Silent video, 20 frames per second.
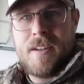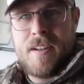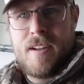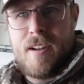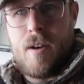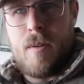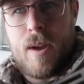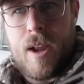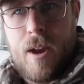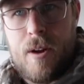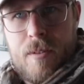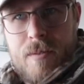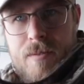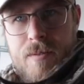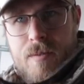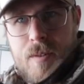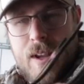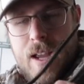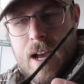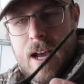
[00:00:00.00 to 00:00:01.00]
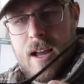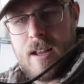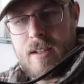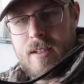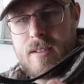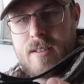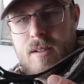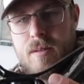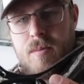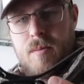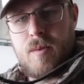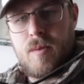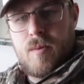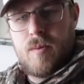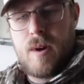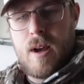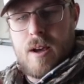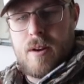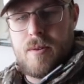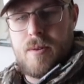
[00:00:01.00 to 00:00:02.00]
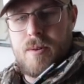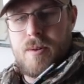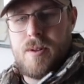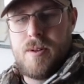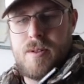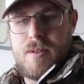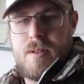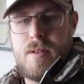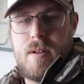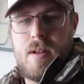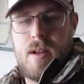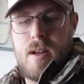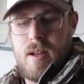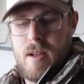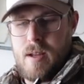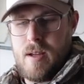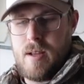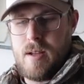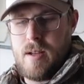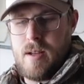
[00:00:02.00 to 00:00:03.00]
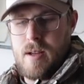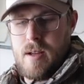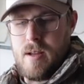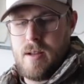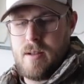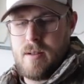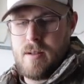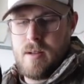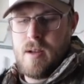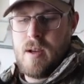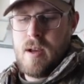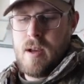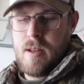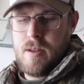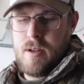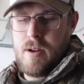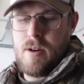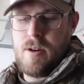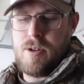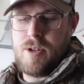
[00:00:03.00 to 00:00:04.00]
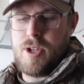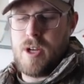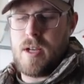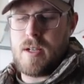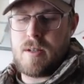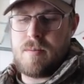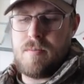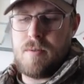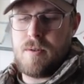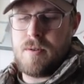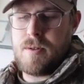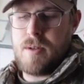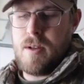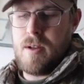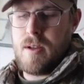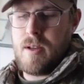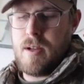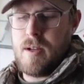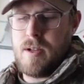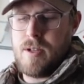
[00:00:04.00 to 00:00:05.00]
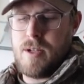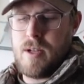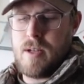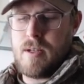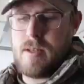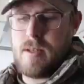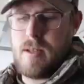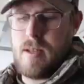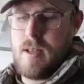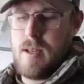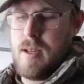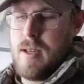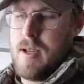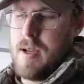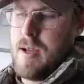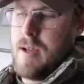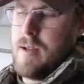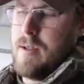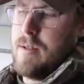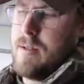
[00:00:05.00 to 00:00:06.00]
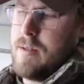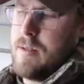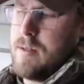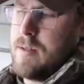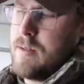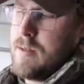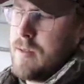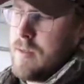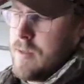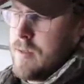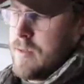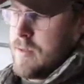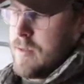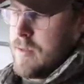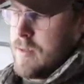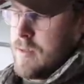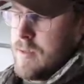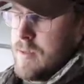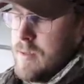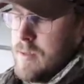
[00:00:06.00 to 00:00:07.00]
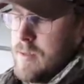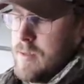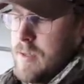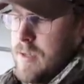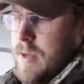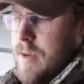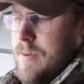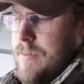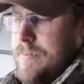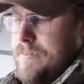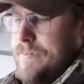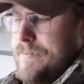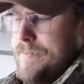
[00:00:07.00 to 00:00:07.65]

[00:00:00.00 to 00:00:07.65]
Here we go. We got some rod holders, and they're adjustable, so you can adjust the, let's see here.